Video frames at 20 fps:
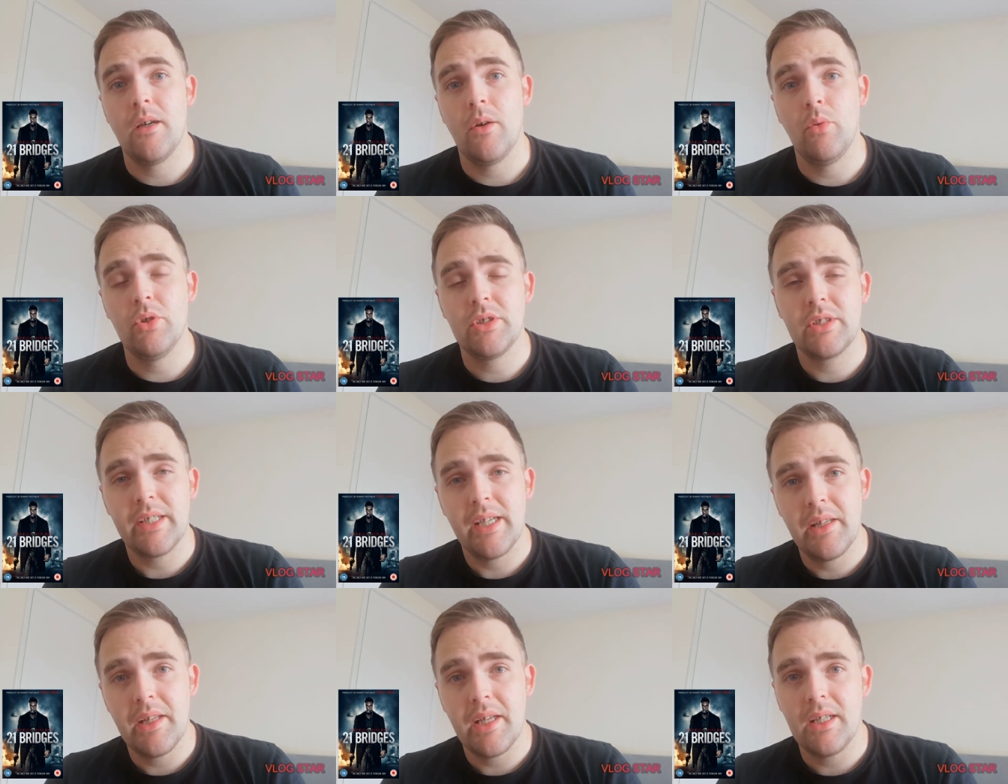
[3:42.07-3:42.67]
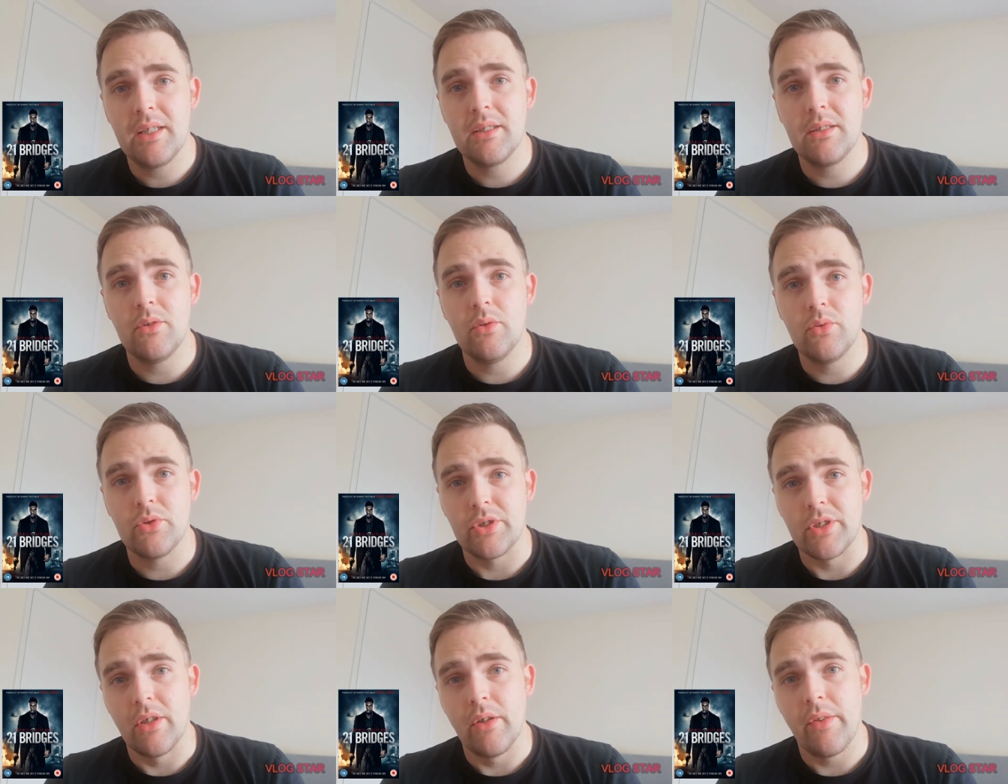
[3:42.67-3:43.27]
I want to say that
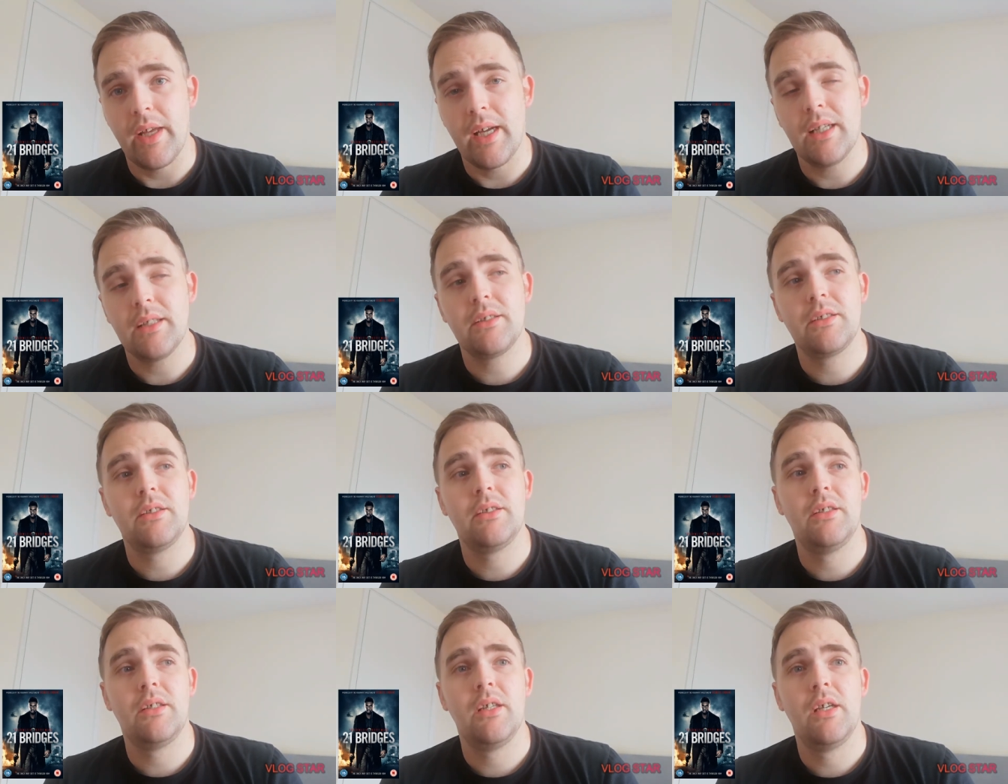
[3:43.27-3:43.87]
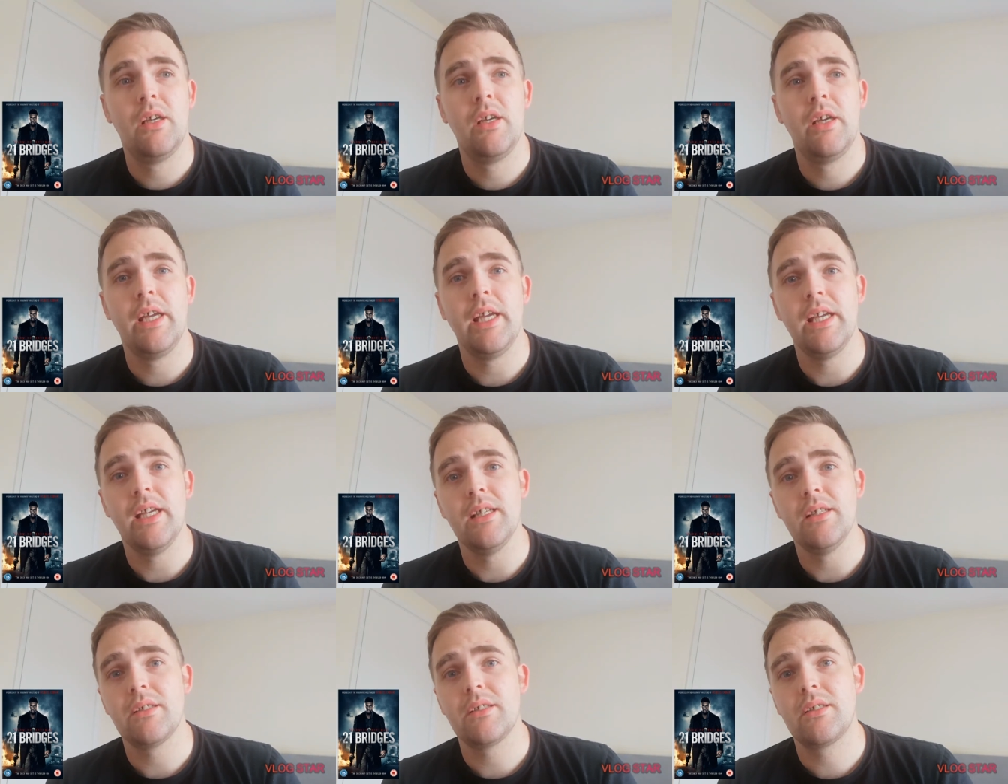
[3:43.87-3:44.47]
also that
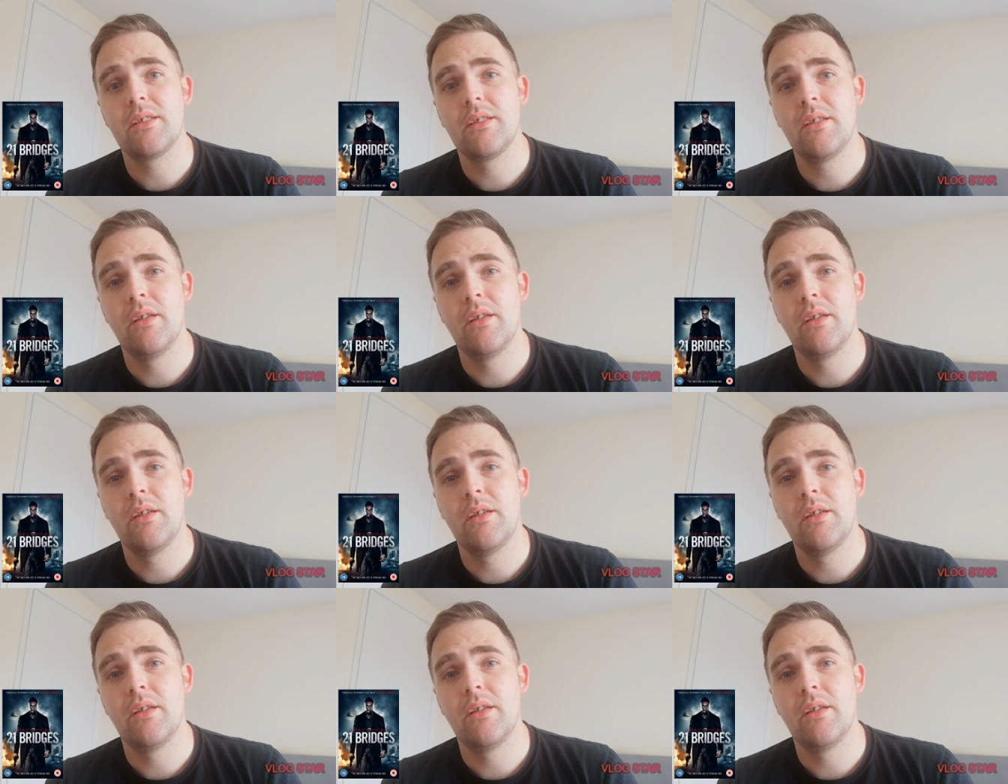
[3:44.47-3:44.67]
the